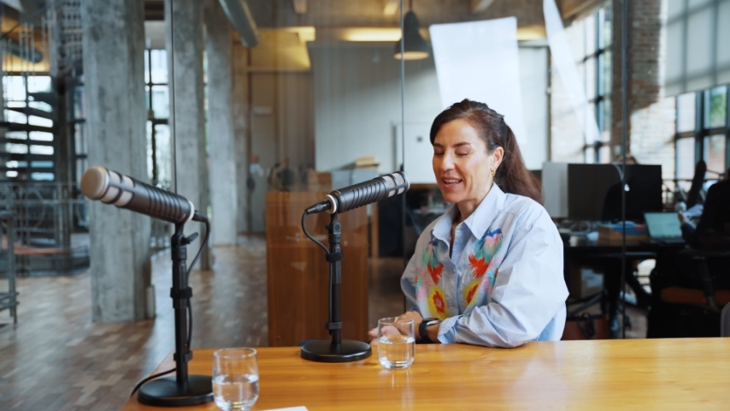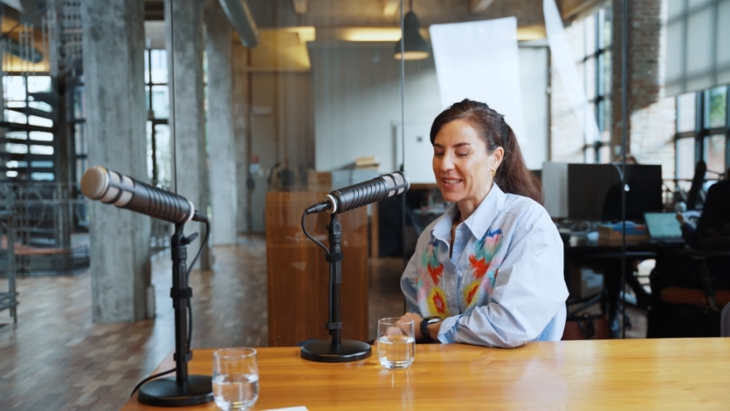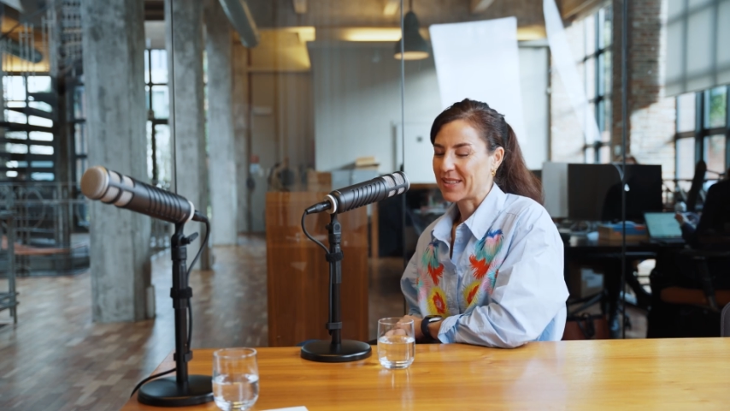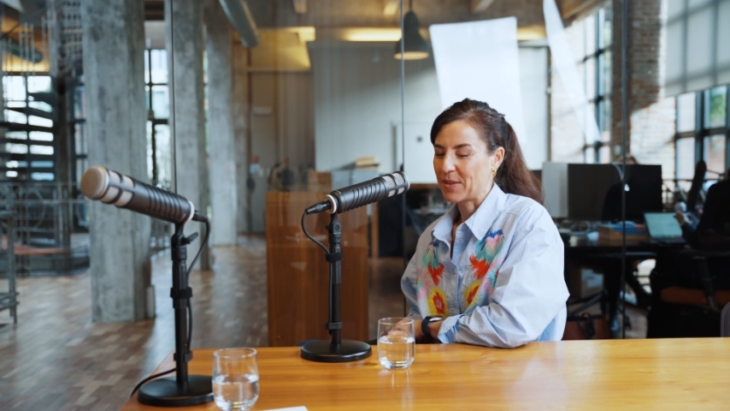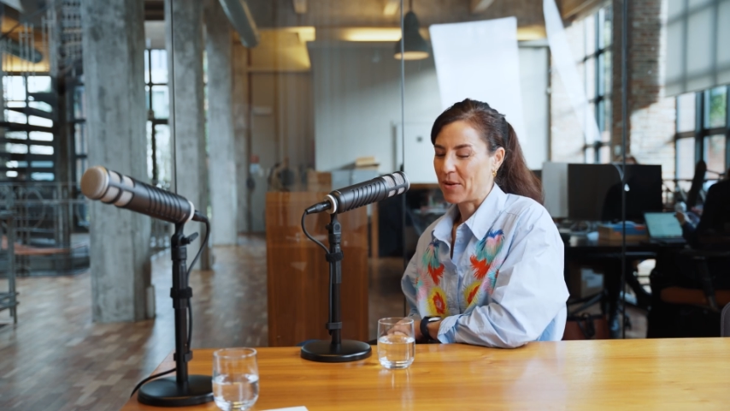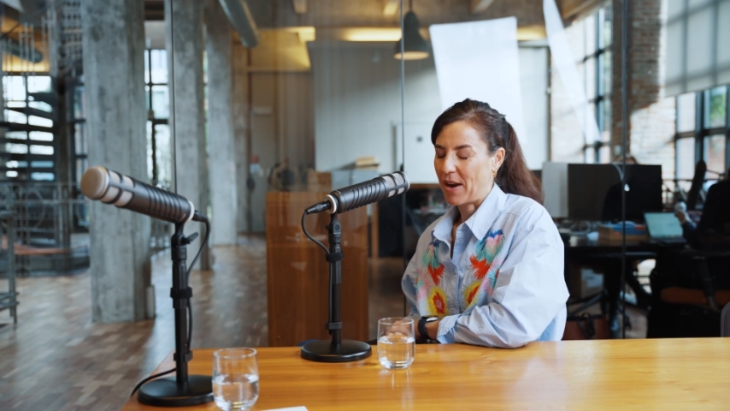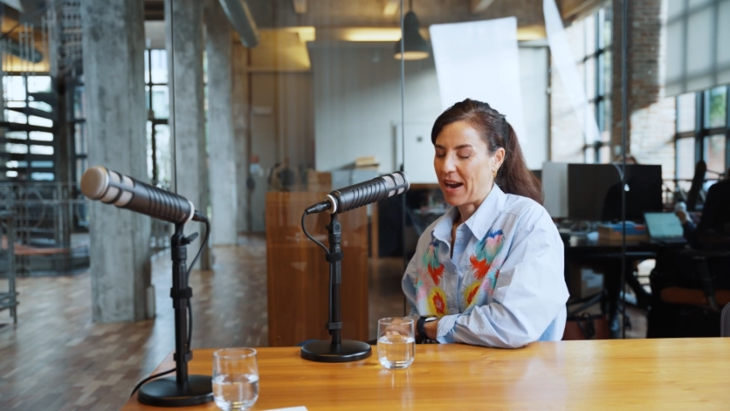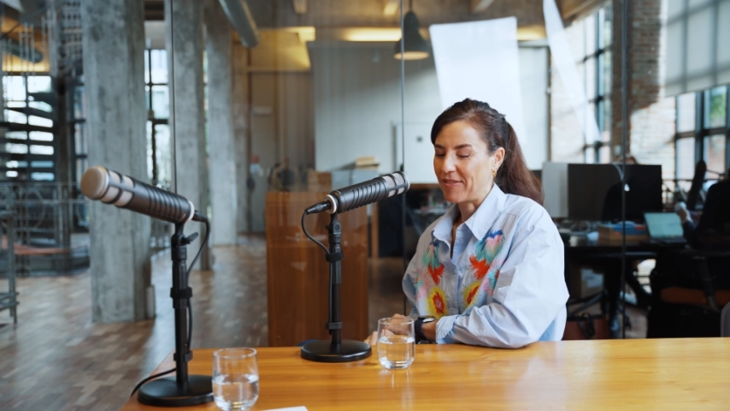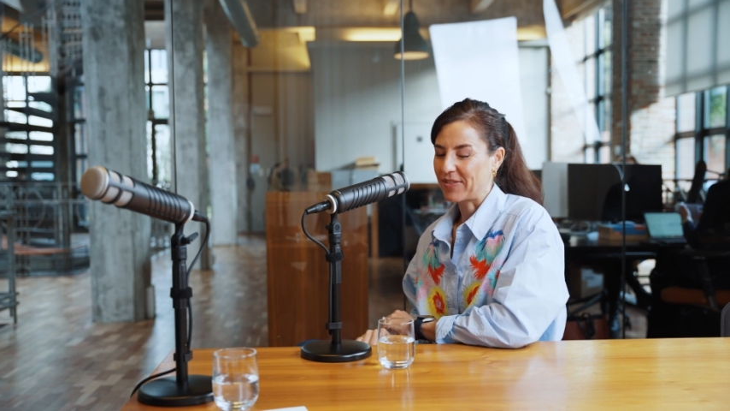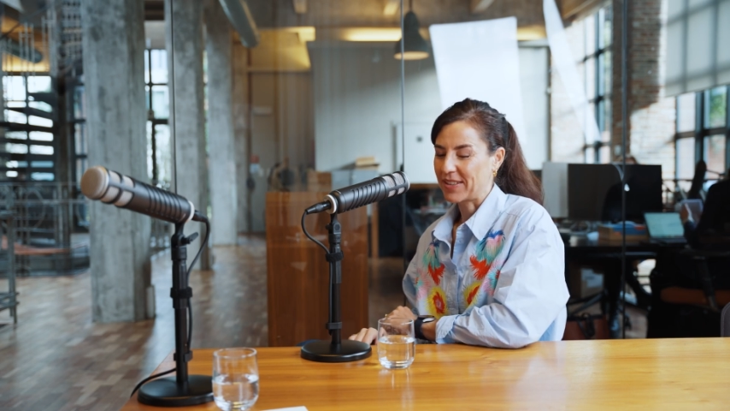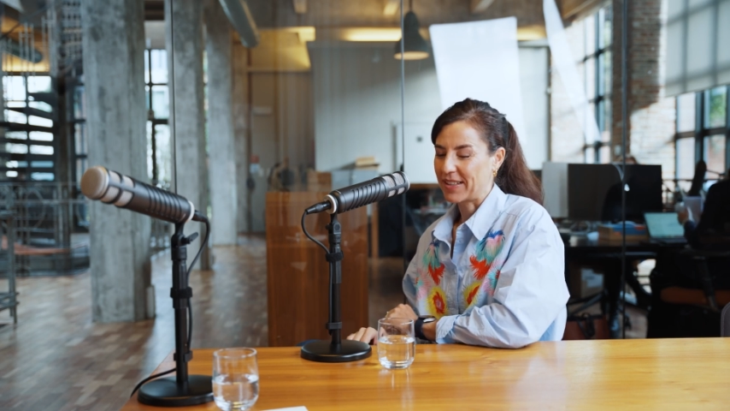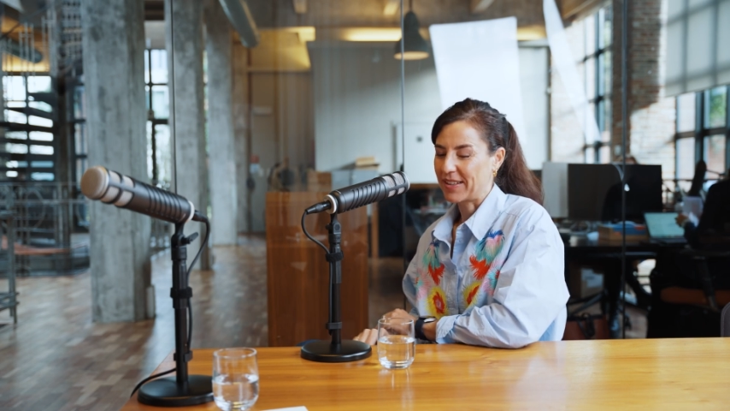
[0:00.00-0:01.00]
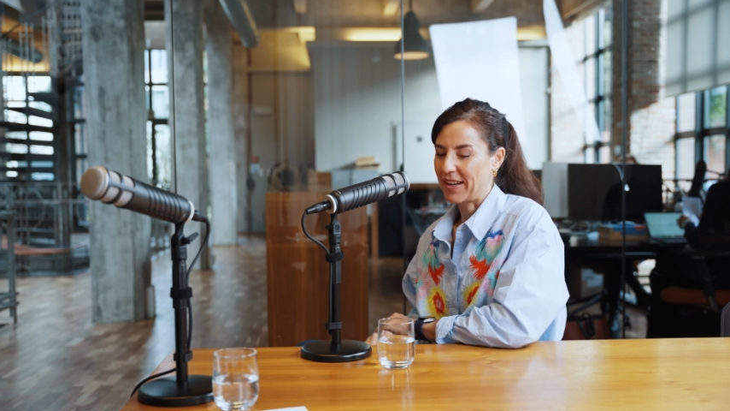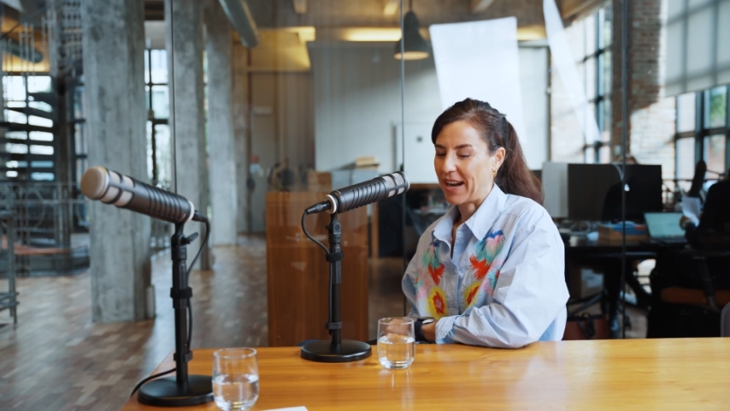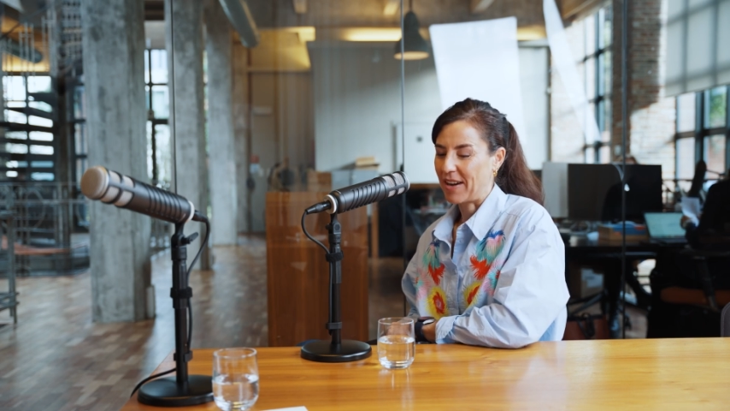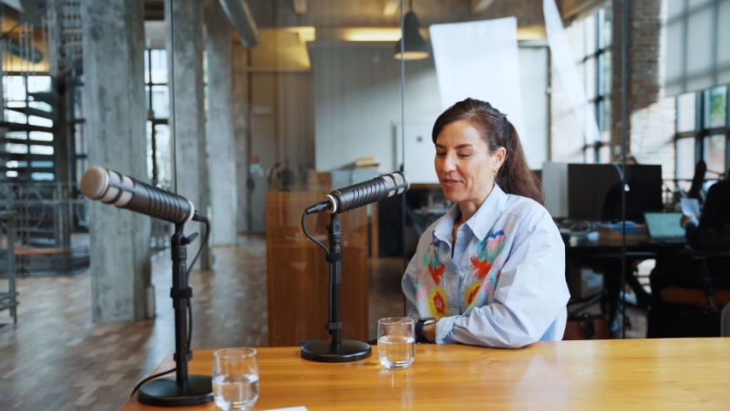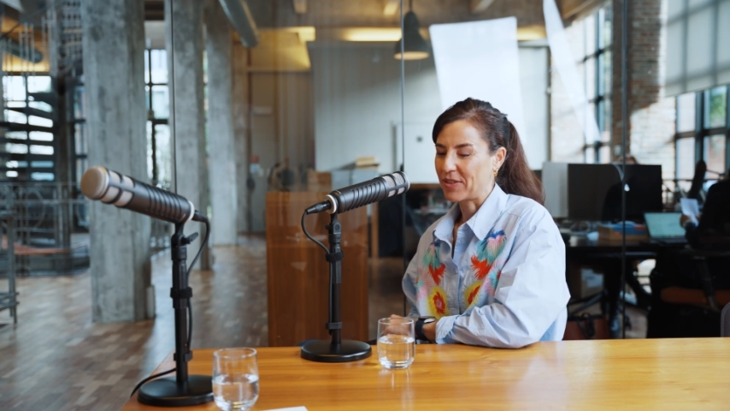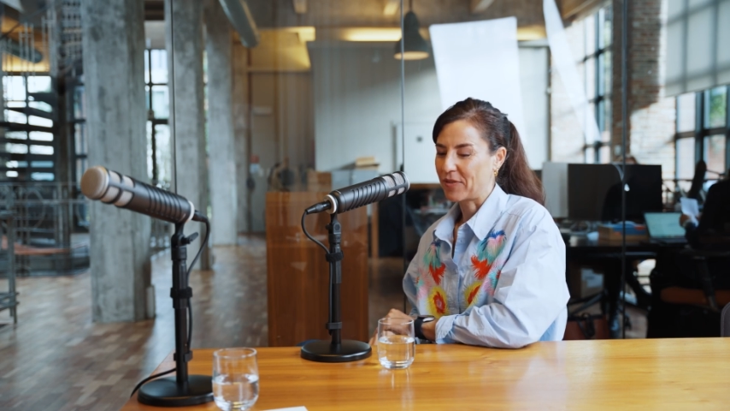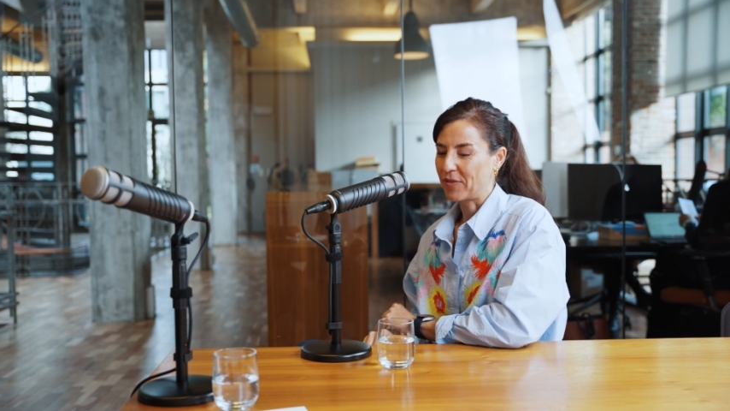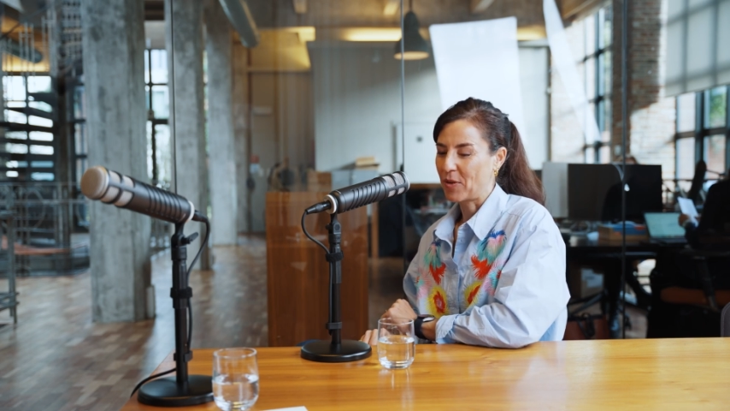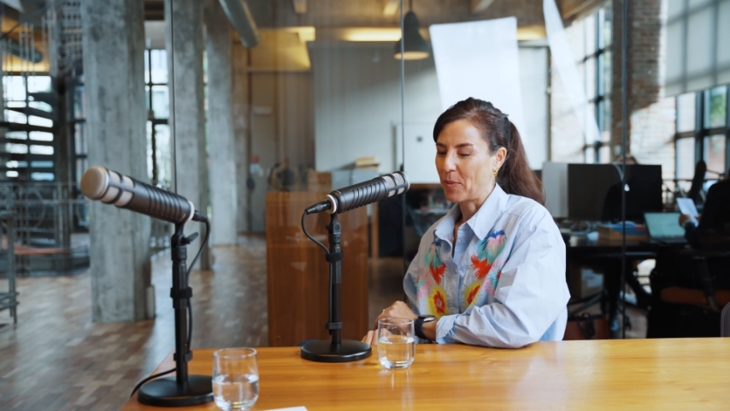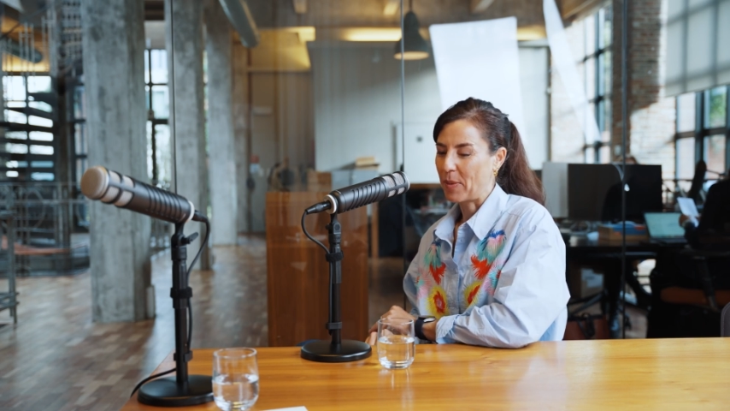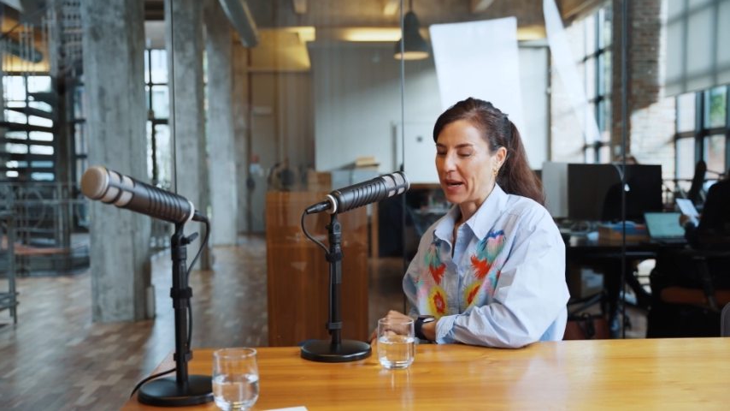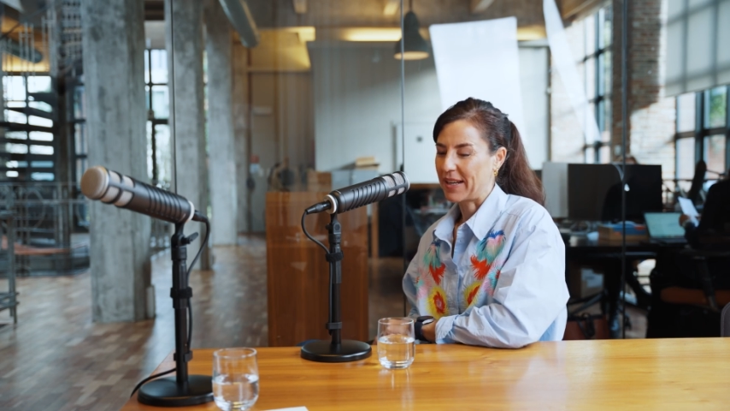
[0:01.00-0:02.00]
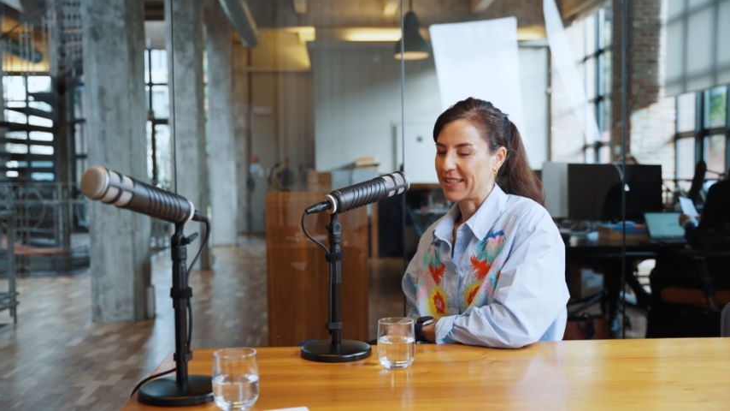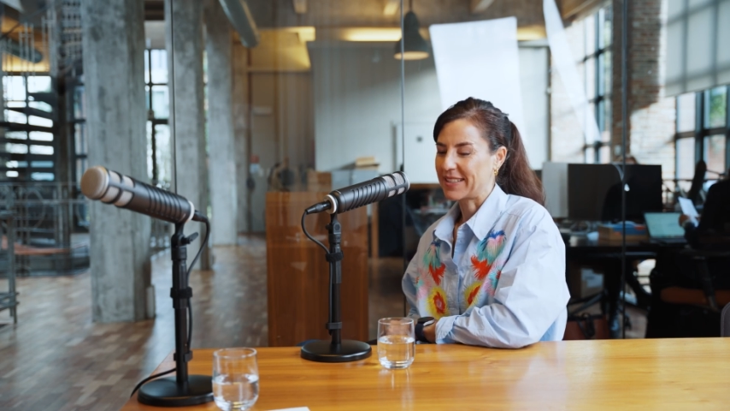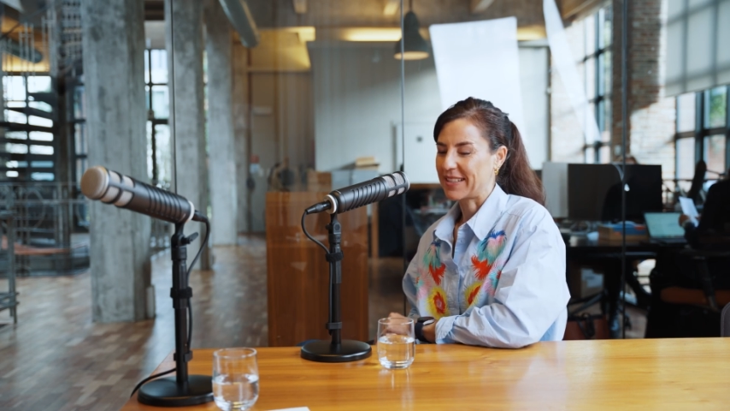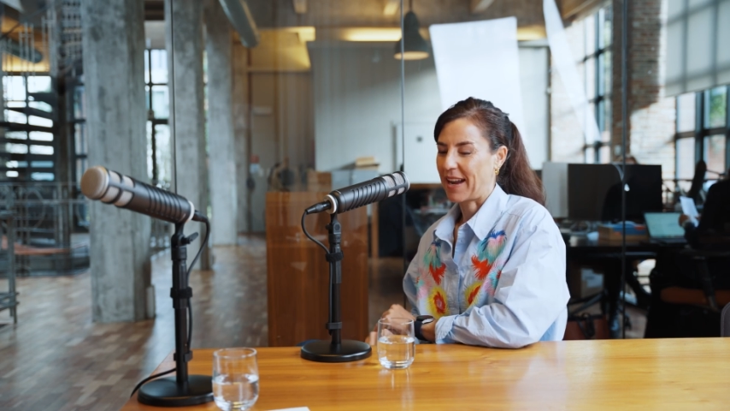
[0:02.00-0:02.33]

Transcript: so after Flowpilots,